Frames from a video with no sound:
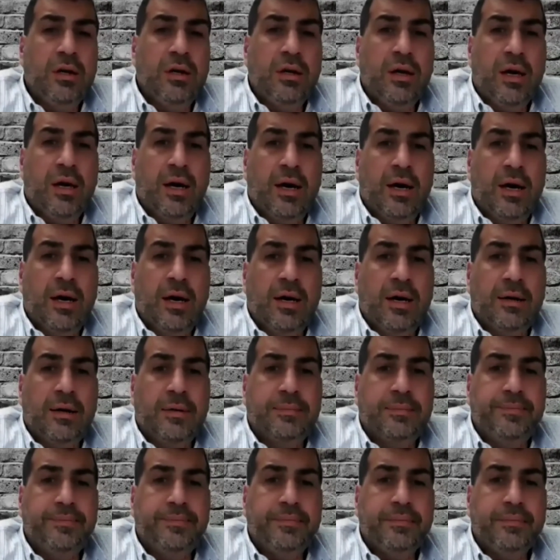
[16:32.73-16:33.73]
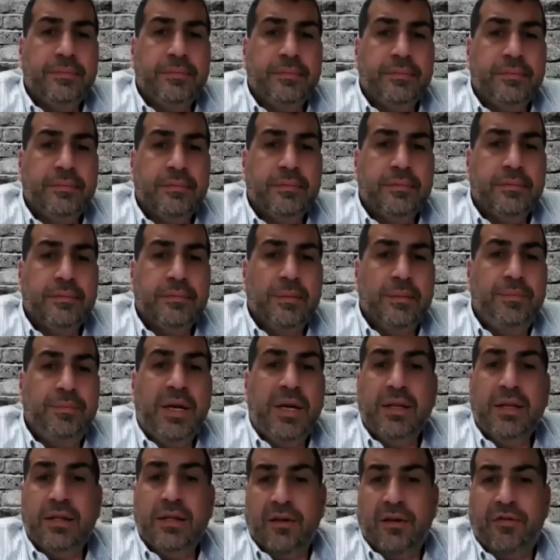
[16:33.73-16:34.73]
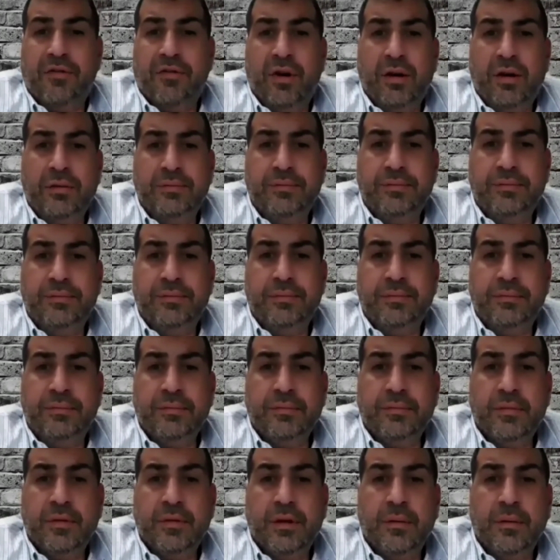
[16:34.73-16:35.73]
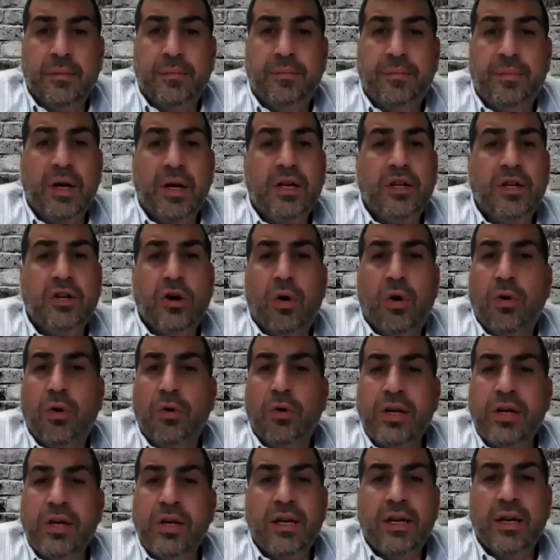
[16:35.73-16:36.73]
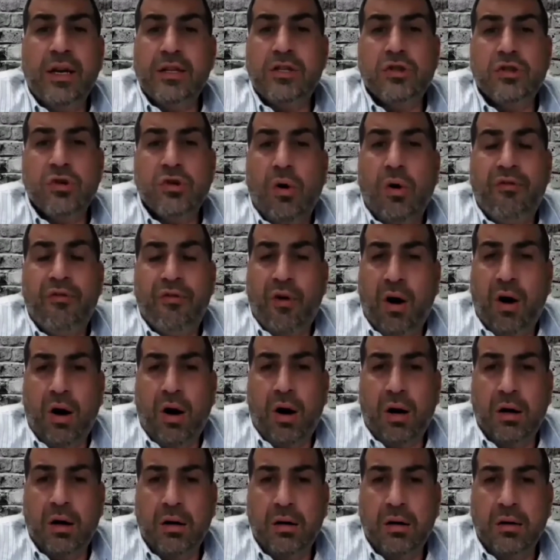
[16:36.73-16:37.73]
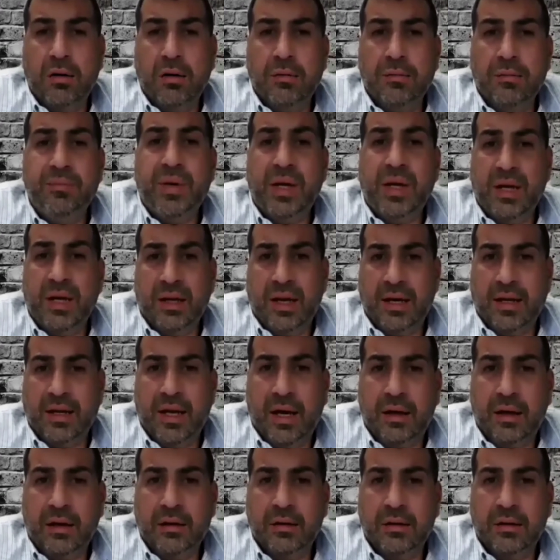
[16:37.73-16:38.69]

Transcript: um, be indifferent, but you're only going to get so far being like that.